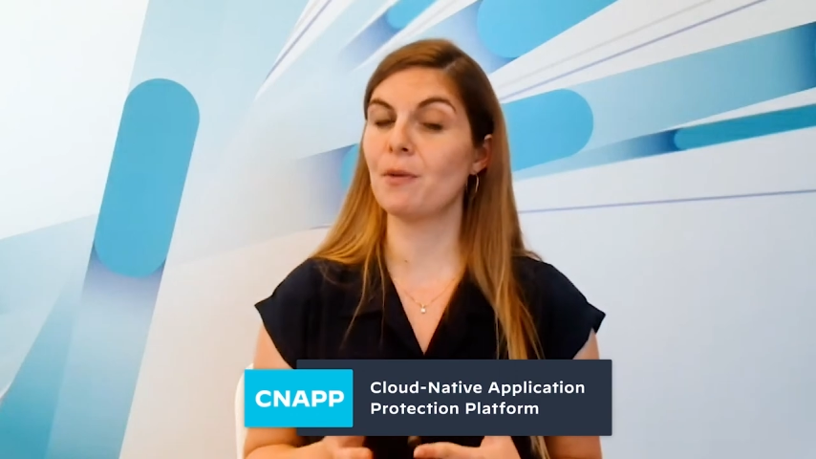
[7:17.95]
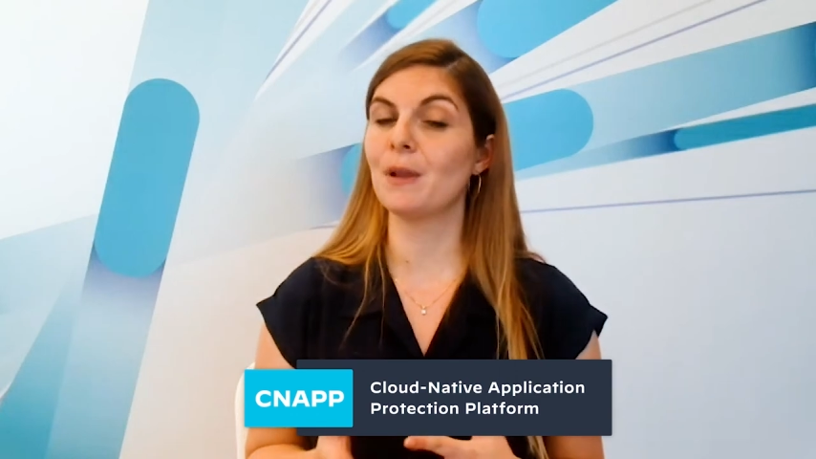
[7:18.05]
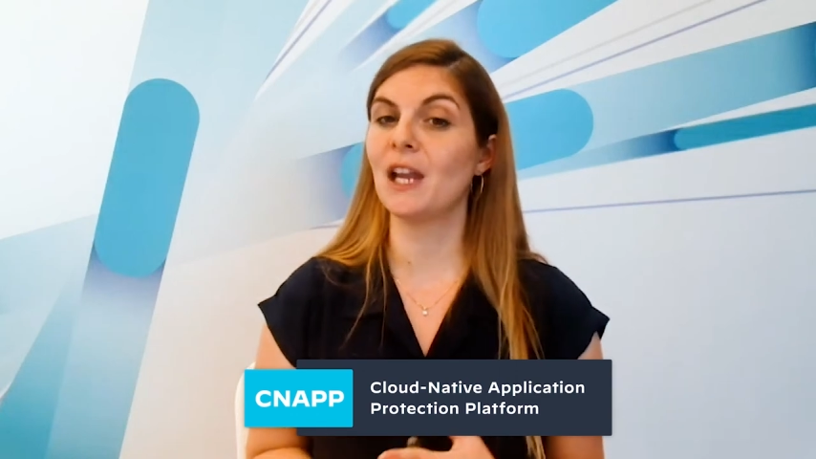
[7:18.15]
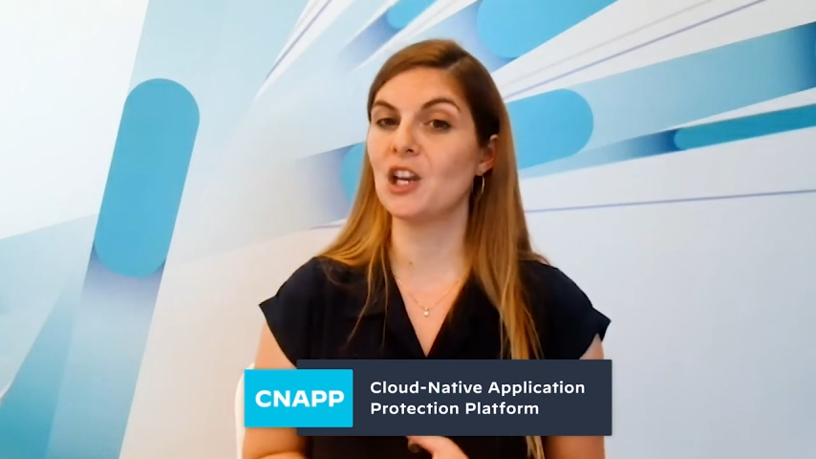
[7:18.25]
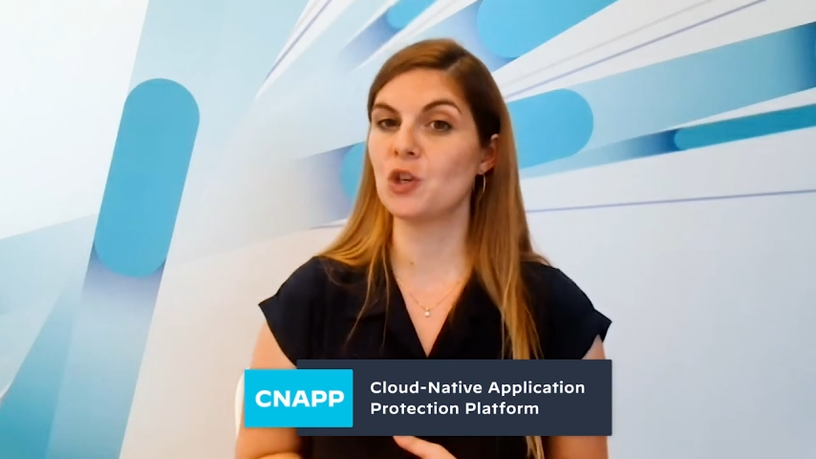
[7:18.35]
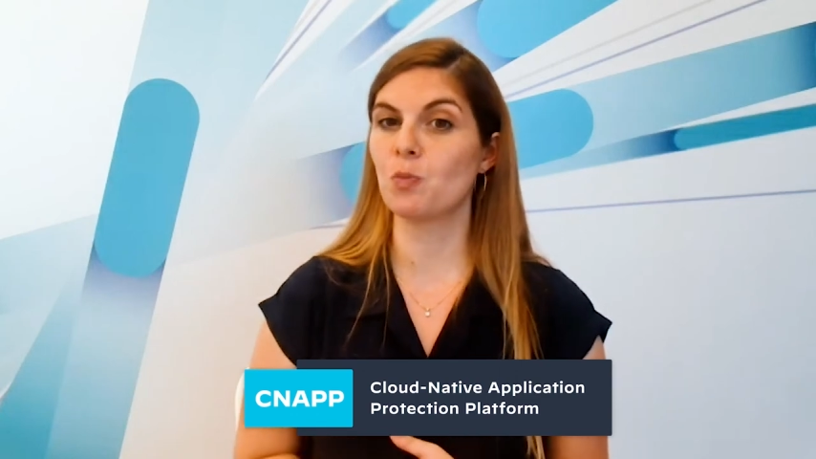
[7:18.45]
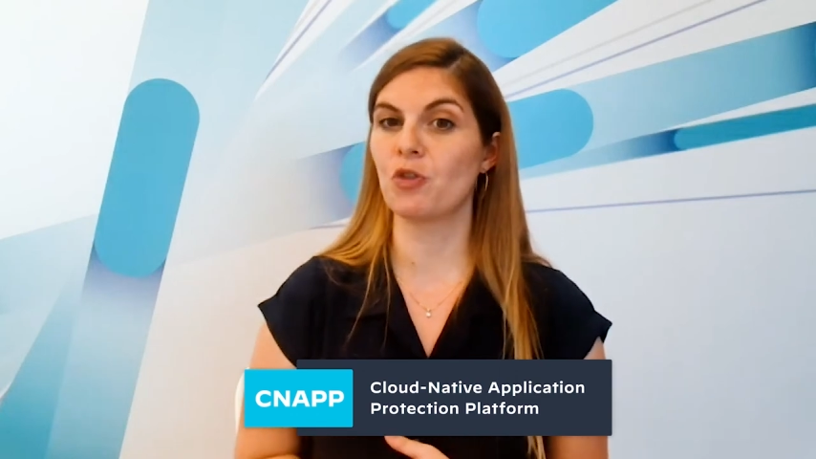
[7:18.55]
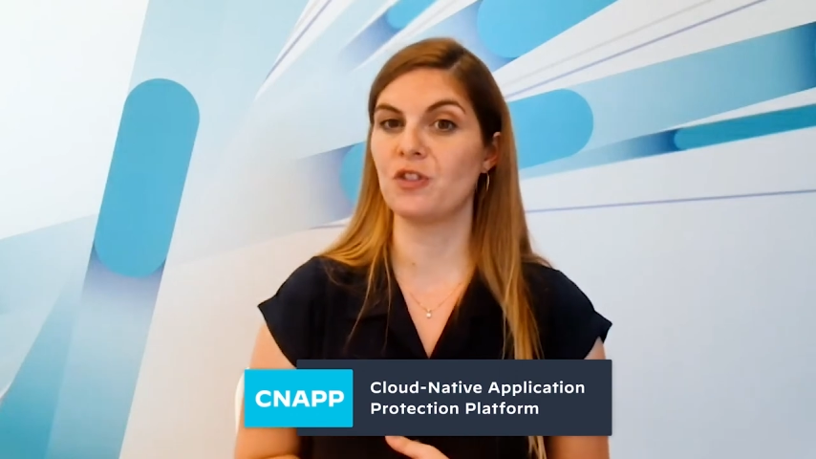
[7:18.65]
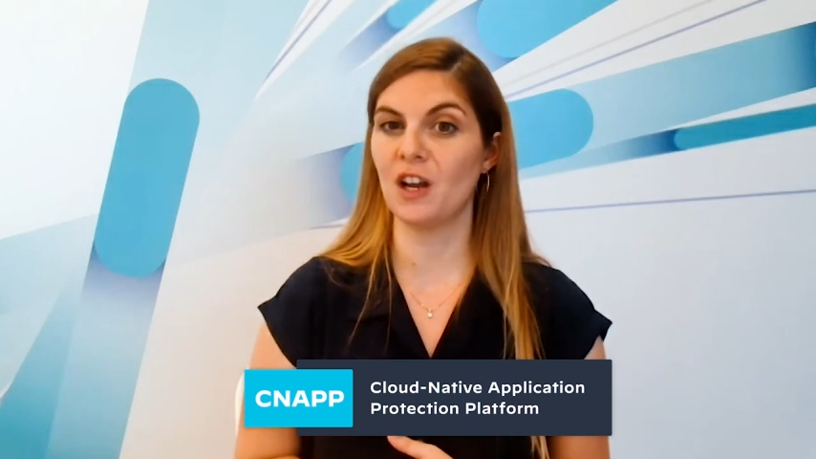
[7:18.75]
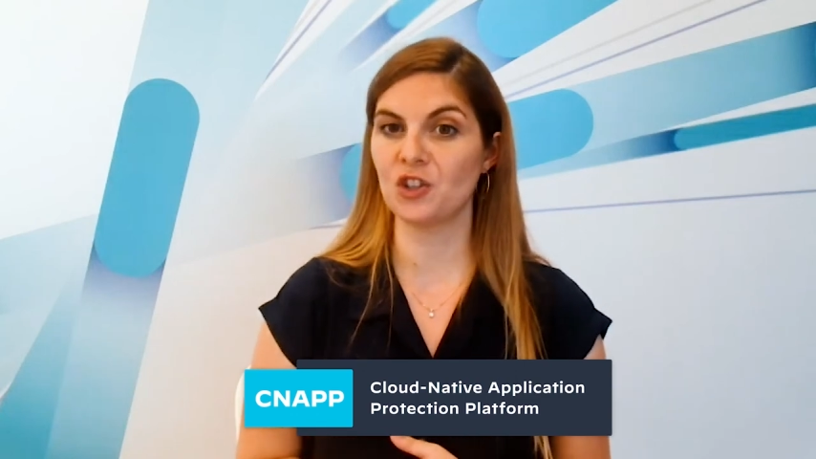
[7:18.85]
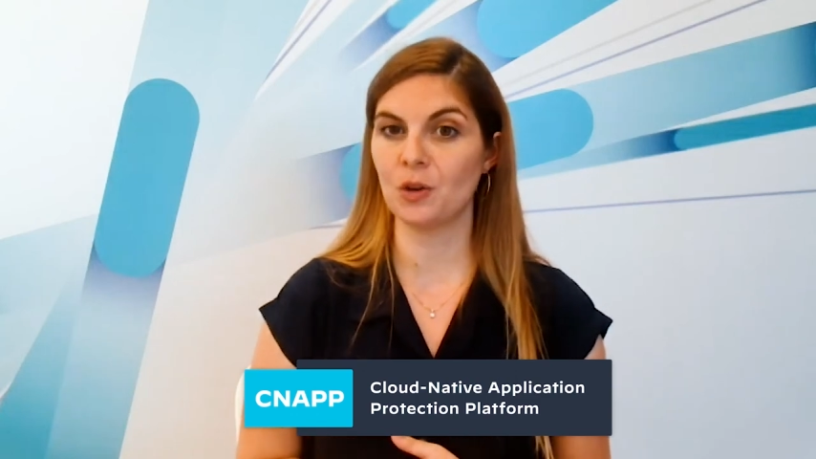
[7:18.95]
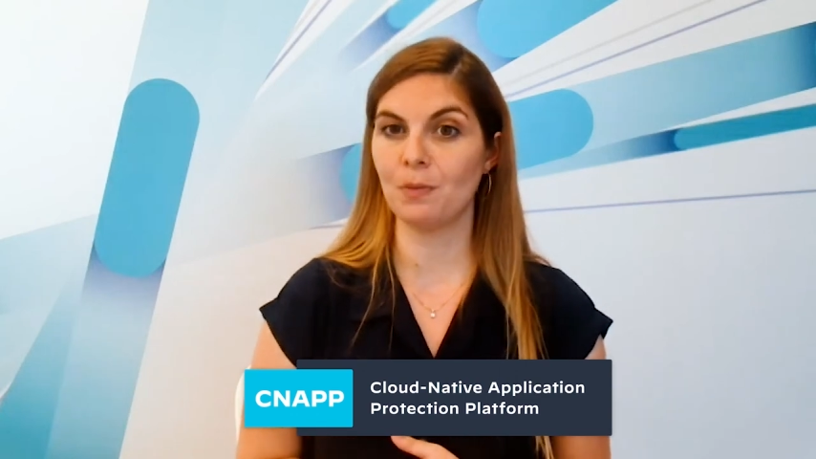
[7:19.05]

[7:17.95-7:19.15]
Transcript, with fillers: application protection